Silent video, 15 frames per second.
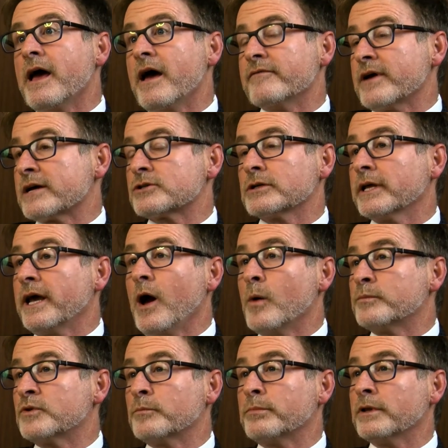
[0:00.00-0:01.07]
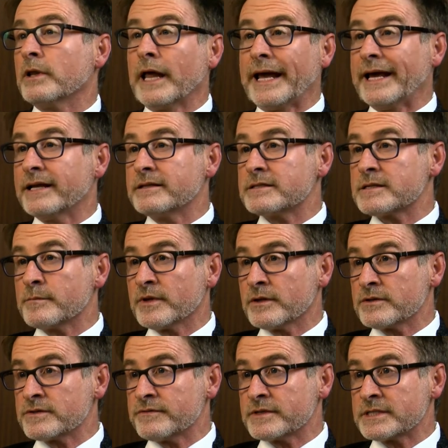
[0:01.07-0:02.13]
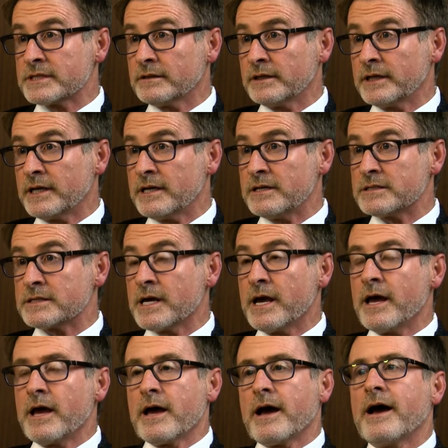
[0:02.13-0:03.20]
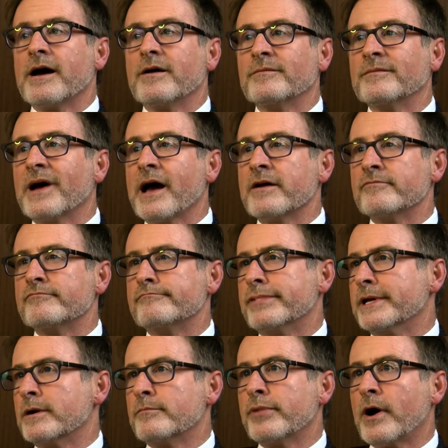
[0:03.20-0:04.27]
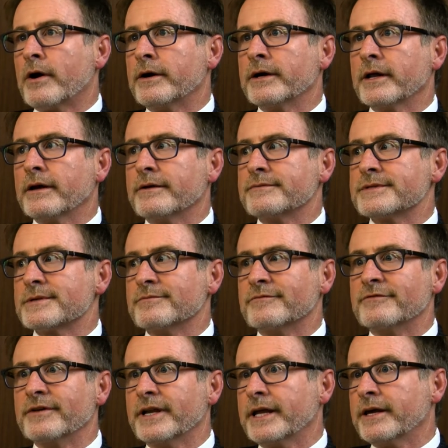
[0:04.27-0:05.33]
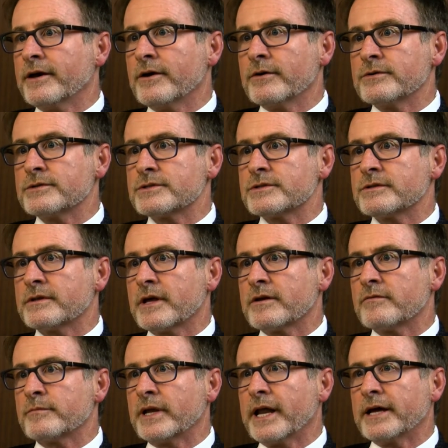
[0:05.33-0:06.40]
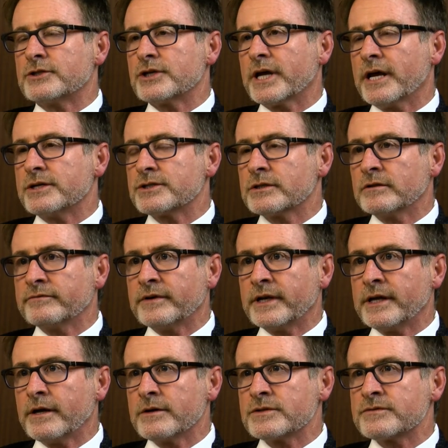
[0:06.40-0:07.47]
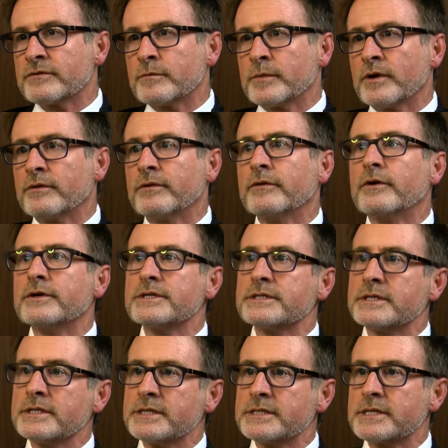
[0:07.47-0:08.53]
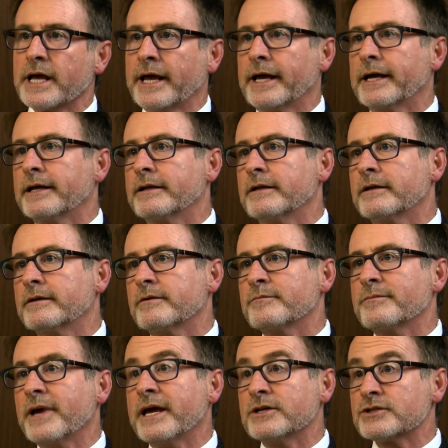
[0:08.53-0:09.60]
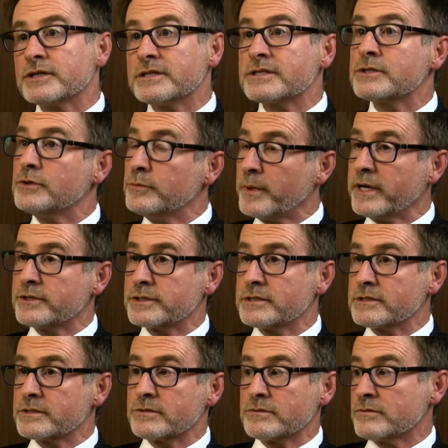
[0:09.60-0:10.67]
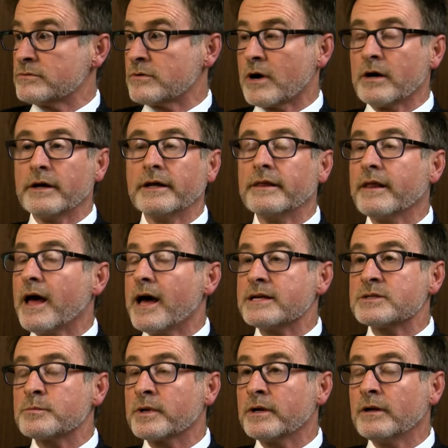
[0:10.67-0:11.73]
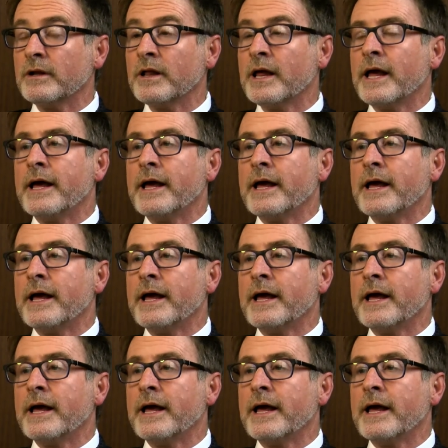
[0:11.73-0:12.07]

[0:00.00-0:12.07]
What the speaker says: have actually helped to plan some of those facilities. I've been a part of some videos that have been educational videos for both nurses and patients, new patients who are in the hospital.